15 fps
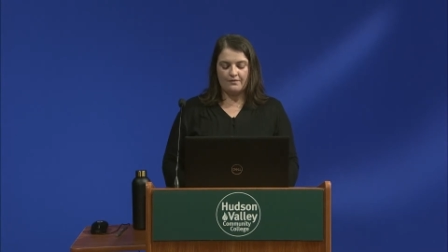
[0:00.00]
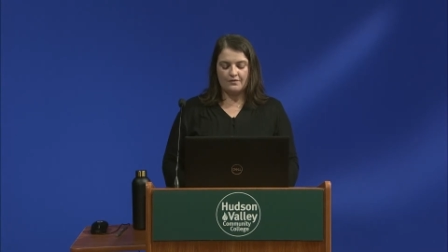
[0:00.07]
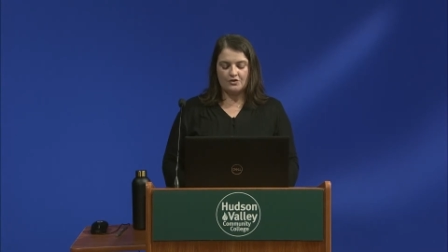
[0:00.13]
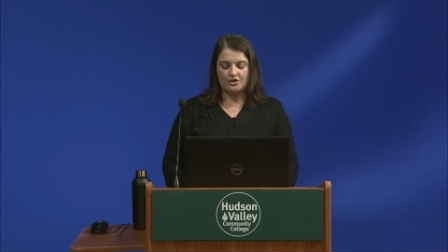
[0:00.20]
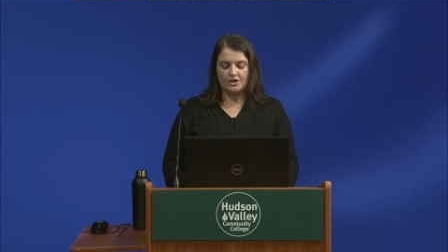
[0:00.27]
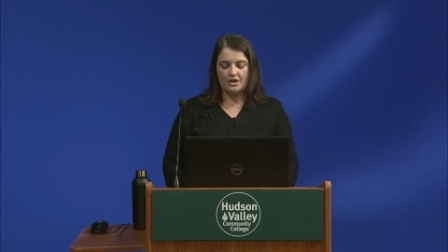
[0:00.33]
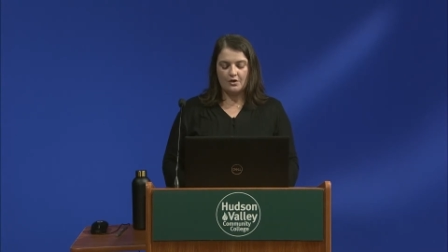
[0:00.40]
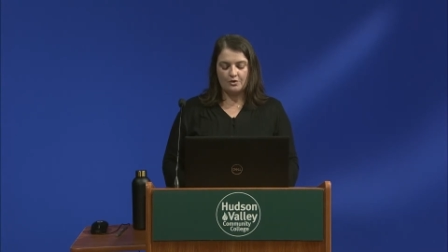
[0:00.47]

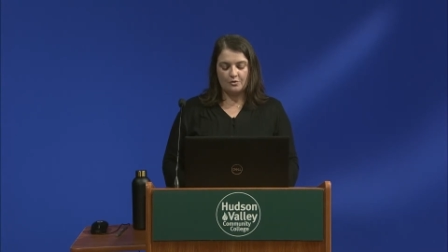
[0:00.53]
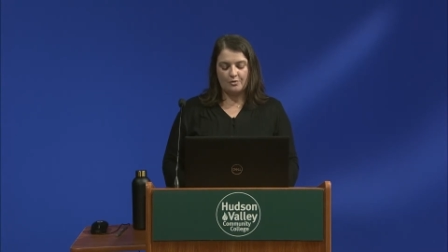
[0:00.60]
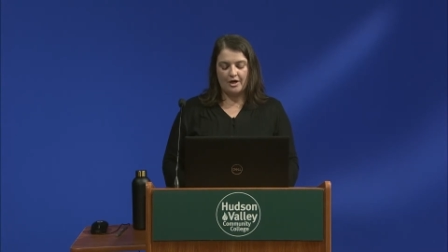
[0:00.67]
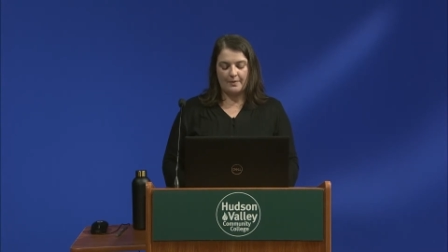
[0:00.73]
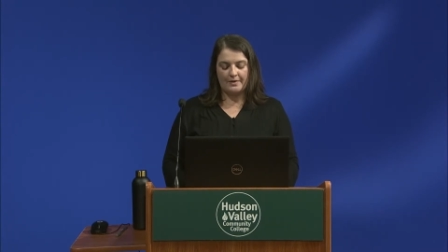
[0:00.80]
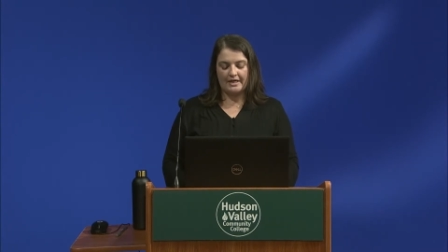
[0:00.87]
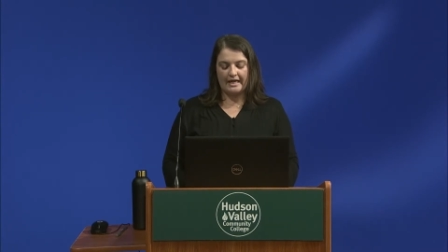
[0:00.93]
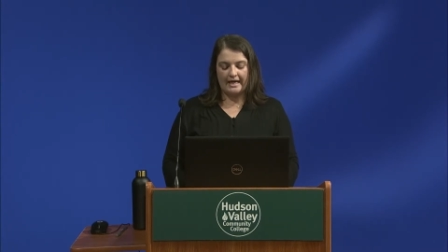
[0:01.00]
she owned the
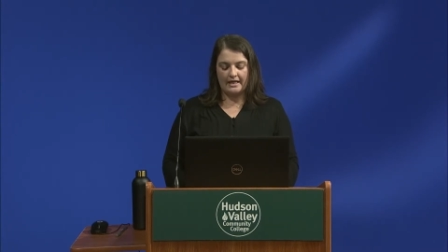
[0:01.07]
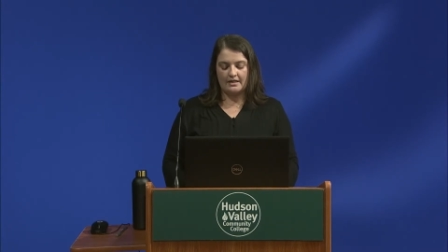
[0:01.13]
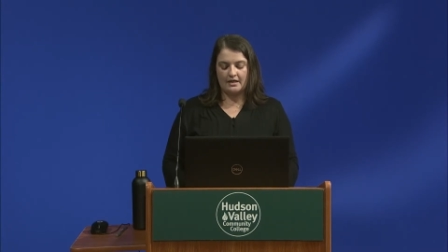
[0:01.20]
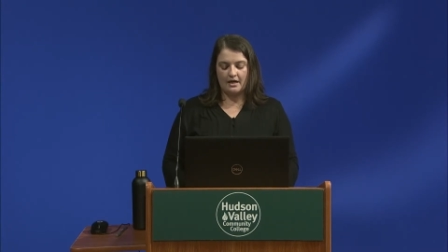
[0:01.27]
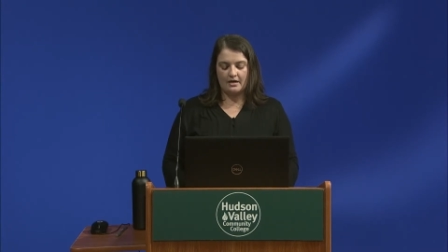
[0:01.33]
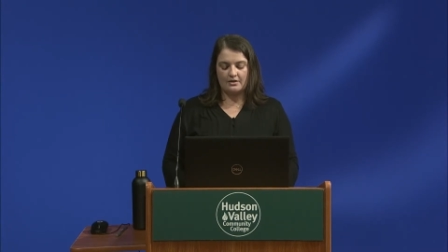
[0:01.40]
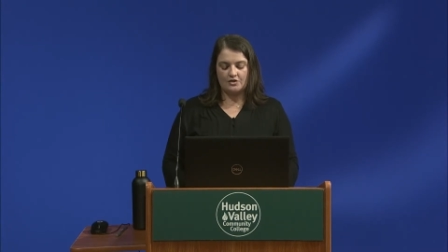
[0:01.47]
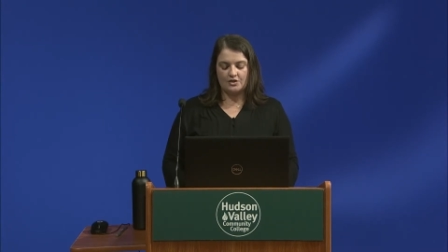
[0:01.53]
property and the
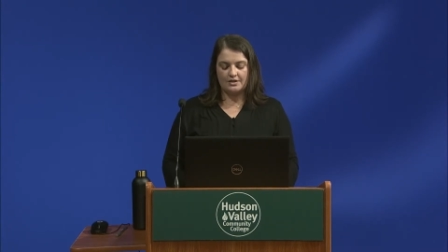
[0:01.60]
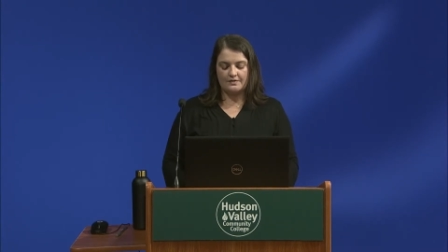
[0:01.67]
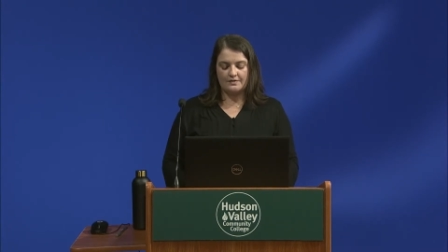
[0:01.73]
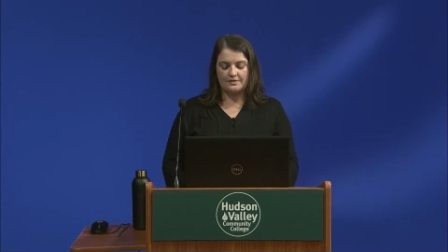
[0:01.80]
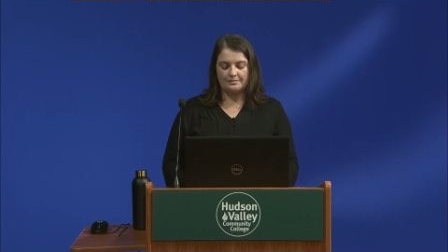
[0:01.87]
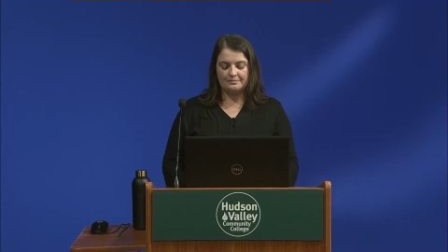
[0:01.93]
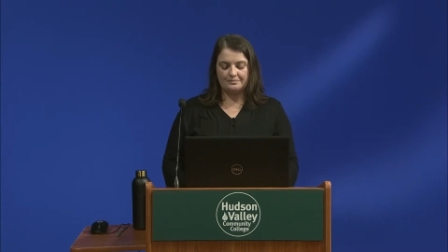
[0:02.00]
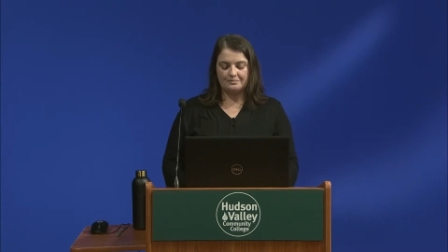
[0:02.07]
cottages.